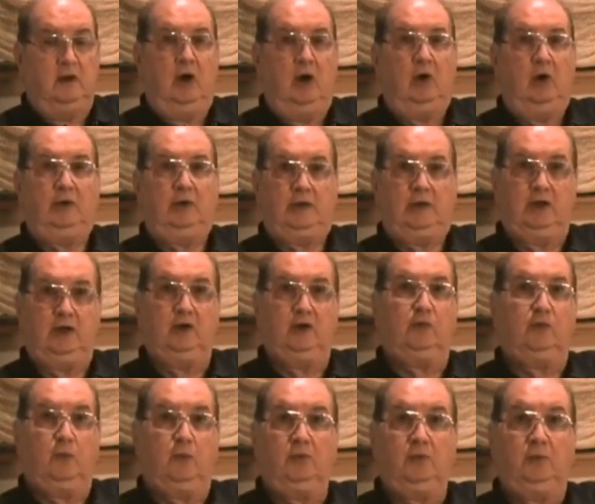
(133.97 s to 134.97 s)
all the
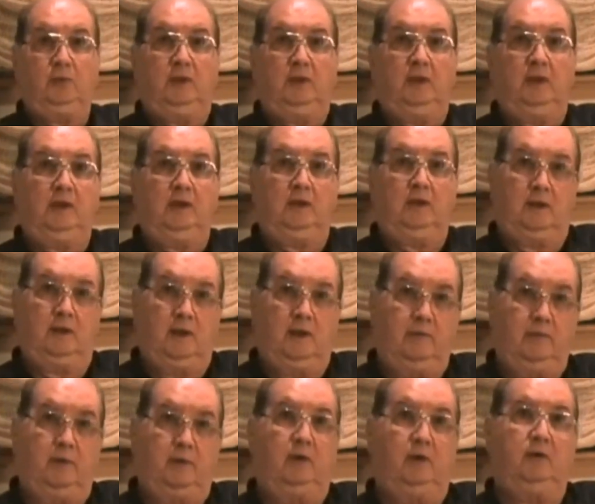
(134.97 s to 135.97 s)
years with me in
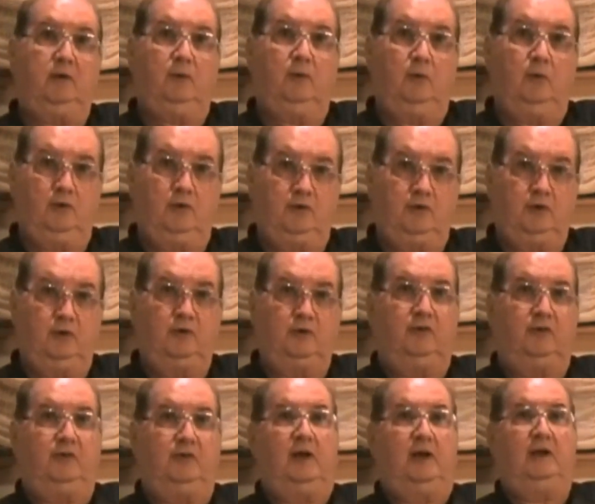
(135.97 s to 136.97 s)
libraries and research
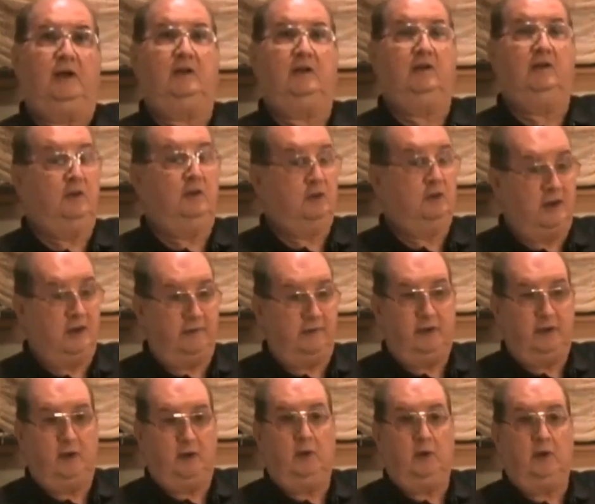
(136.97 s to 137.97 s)
societies and
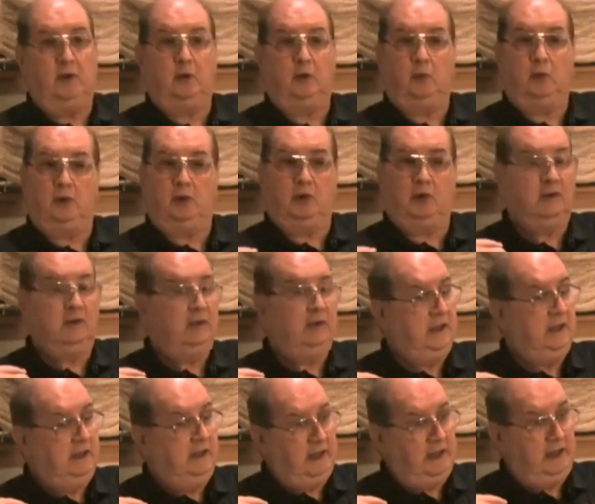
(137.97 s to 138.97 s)
traveling around the world
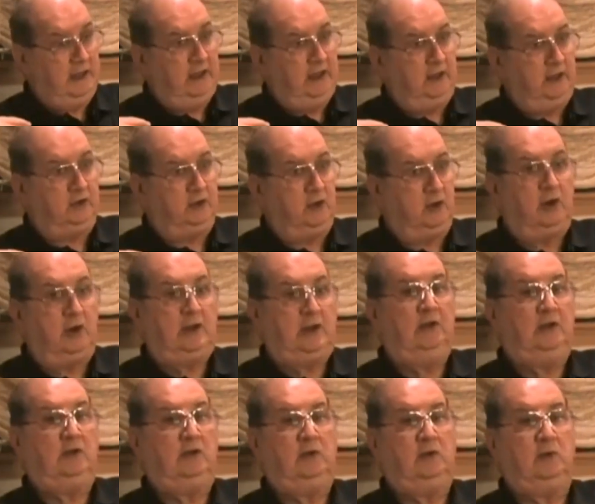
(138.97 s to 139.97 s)
and
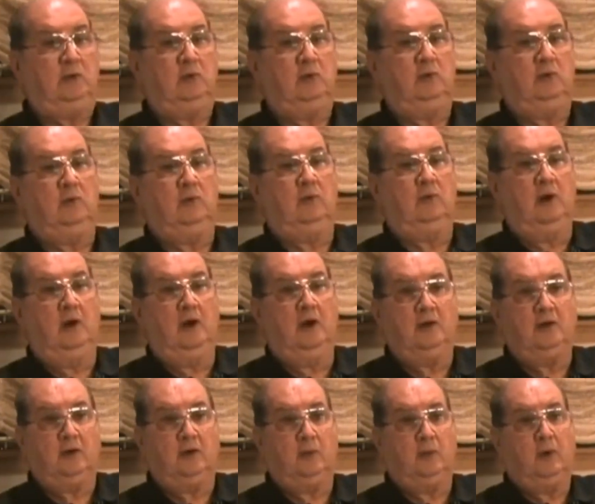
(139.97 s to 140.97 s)
talking to
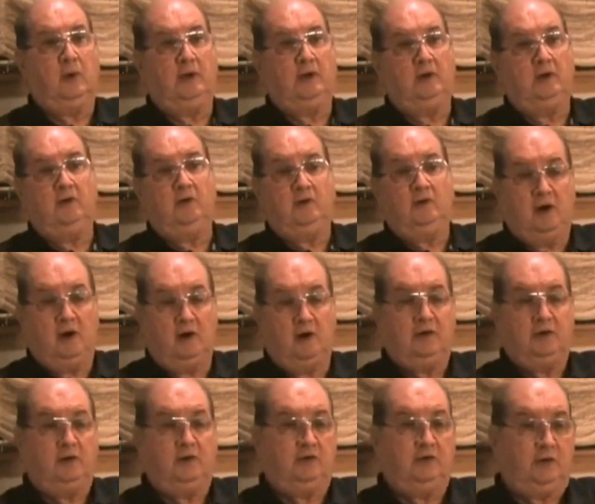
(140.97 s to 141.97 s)
other writers,
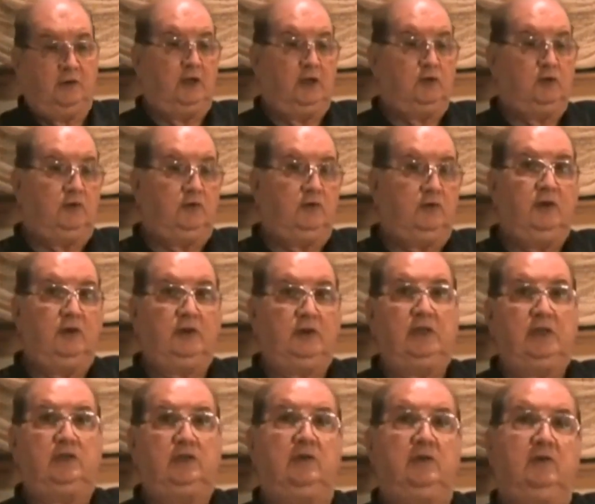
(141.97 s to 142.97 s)
authors, lecturers, and
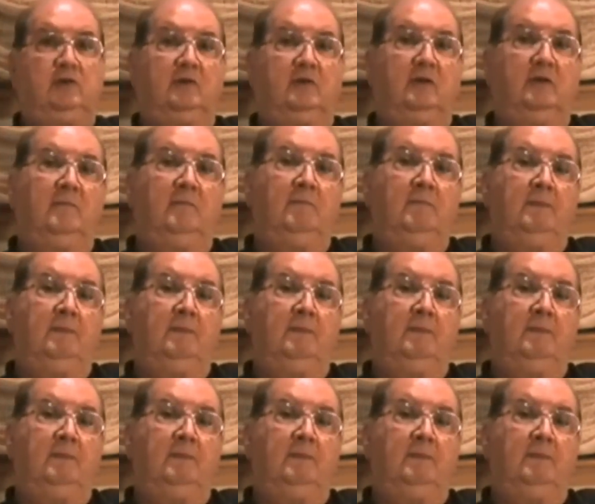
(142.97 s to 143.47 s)
teachers,